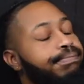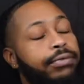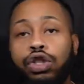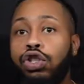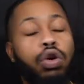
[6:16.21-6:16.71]

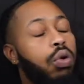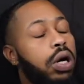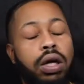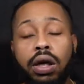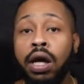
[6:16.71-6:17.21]
So
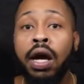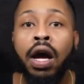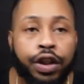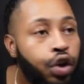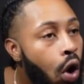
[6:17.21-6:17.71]
good.
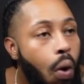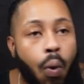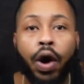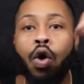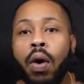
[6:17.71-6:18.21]
You know,
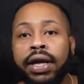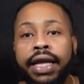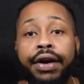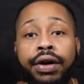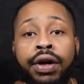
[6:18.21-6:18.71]
we're going
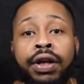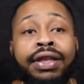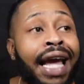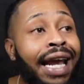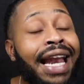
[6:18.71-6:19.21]
there.
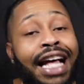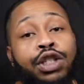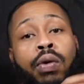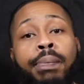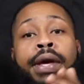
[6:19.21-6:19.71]
Then
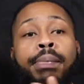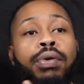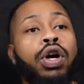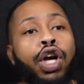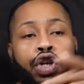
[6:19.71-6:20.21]
that's when
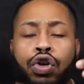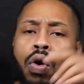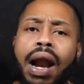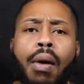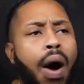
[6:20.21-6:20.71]
people, you know
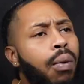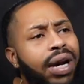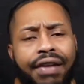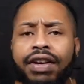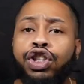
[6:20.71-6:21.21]
what, I, I want
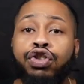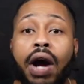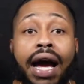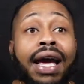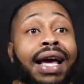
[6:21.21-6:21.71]
to give it a
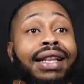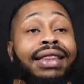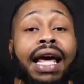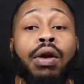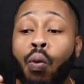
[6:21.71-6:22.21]
try.
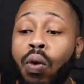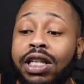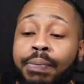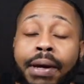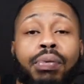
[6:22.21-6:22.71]
Then
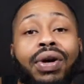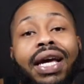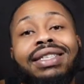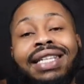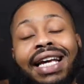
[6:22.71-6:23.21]
once people
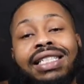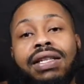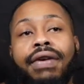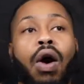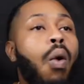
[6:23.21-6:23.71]
get a taste
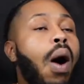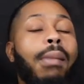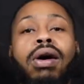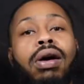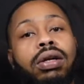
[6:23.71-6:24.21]
of it, oh,
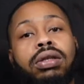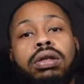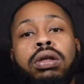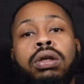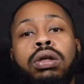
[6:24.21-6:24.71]
I'm hooked.
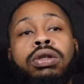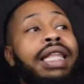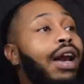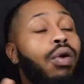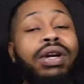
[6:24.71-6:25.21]

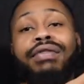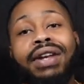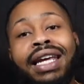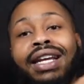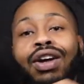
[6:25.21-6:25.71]
They don't
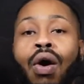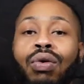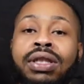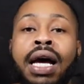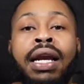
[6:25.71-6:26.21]
even need the
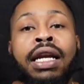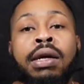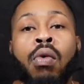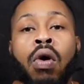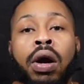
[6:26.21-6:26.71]
cosign
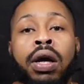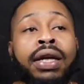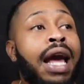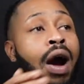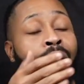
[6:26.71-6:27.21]
anymore.
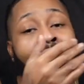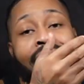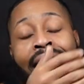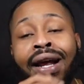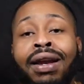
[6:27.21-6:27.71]
They already
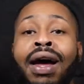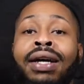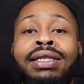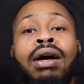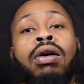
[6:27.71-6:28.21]
got the
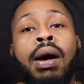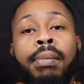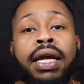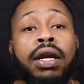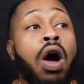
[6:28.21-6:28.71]
clientele
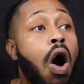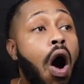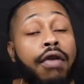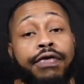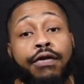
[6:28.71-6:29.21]
coming in.
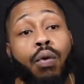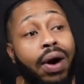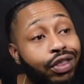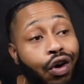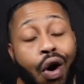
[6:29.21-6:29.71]
Off of
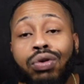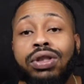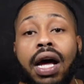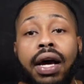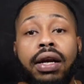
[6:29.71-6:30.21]
what? The
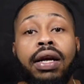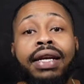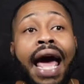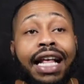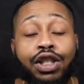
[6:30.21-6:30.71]
cosign.
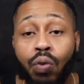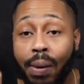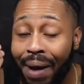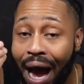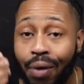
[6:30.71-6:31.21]
That's
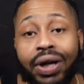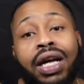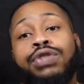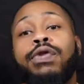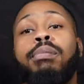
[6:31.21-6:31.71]
what power
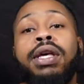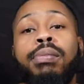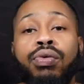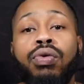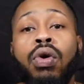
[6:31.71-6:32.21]
does for
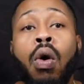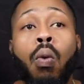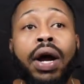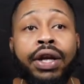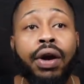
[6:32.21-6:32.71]
people.
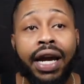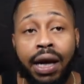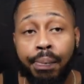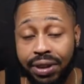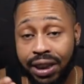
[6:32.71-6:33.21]
When you're
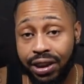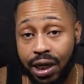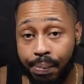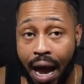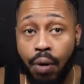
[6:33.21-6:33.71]
in a
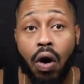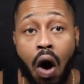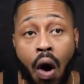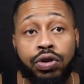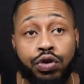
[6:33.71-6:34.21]
position of power,
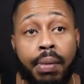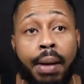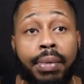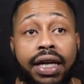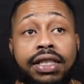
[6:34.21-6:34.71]
always
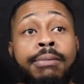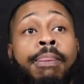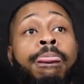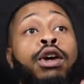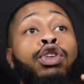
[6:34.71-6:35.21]
remember this.
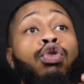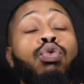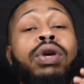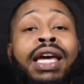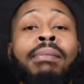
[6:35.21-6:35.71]

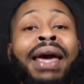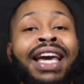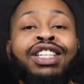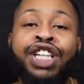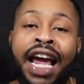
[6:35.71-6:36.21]
You can
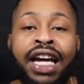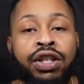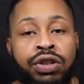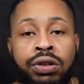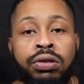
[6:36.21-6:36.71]
make
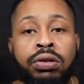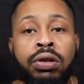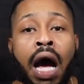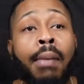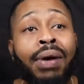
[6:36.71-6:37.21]
change.
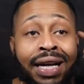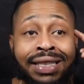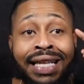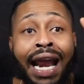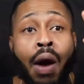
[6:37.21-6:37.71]
I'm going to
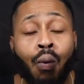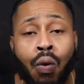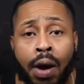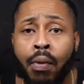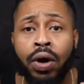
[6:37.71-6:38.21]
say that
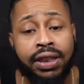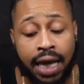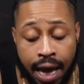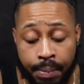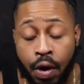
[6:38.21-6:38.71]
one more
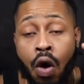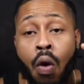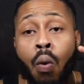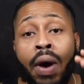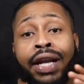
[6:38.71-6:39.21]
time.
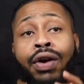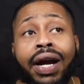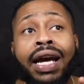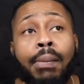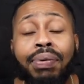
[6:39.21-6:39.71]
When you're
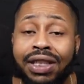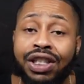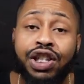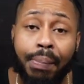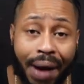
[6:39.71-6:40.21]
in a
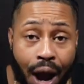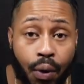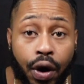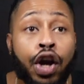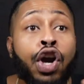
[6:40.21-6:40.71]
position of
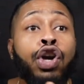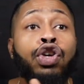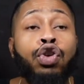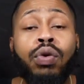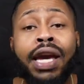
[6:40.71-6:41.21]
power,
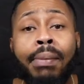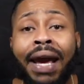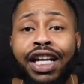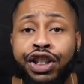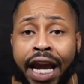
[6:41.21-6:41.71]
you can
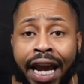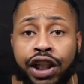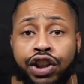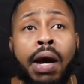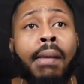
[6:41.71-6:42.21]
make
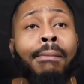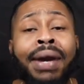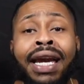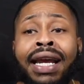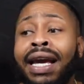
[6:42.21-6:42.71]
change.
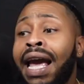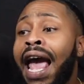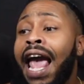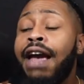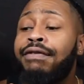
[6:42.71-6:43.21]
Meaning,
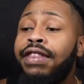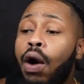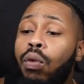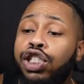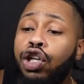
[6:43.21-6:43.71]
if
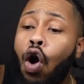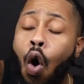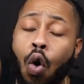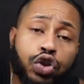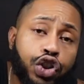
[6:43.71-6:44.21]
there was an
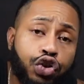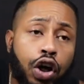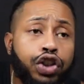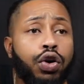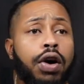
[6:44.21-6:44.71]
old
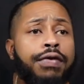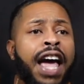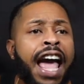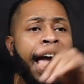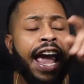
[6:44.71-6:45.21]
structure of,
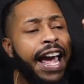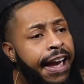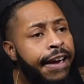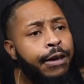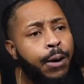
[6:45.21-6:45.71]
hey,
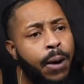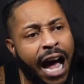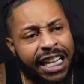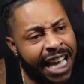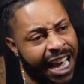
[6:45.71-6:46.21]
you
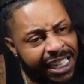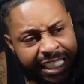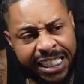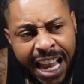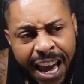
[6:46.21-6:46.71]
guys had to
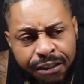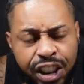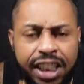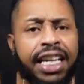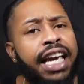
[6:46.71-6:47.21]
slave
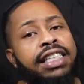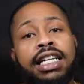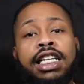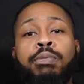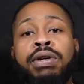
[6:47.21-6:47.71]
just to get
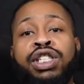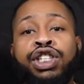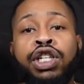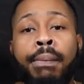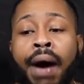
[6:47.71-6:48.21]
to this
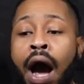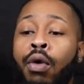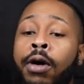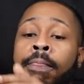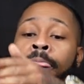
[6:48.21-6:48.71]
position of
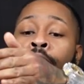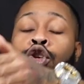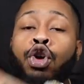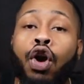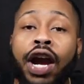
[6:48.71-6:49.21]
power.
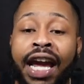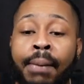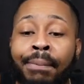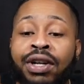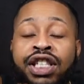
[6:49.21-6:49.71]
You're
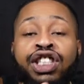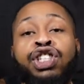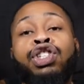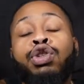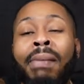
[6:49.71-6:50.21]
in
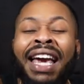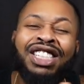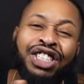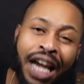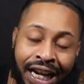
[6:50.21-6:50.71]
position to make
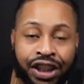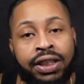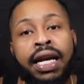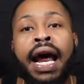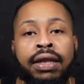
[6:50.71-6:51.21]
change
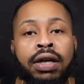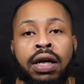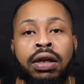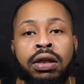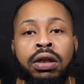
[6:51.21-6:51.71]
to that,
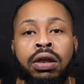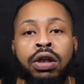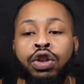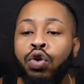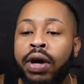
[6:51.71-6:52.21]
dog.
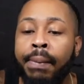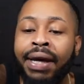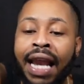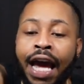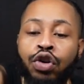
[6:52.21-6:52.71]
You could
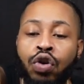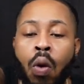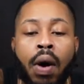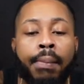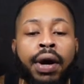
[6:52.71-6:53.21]
be like, you
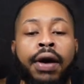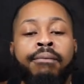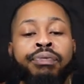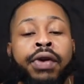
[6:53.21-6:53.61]
know what, bro?